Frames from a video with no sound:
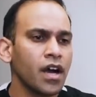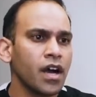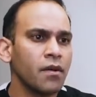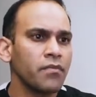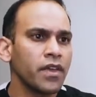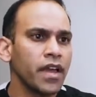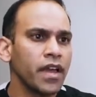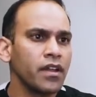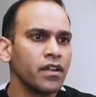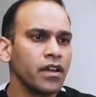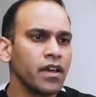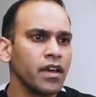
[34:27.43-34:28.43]

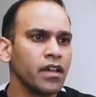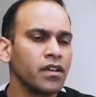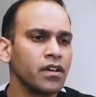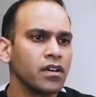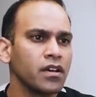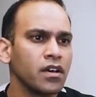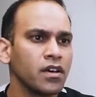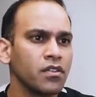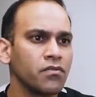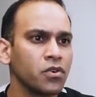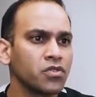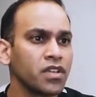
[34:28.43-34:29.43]
And
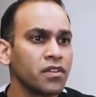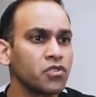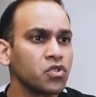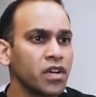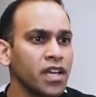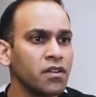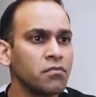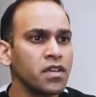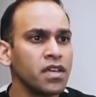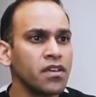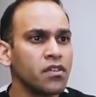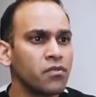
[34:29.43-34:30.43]
the folks that have trained me,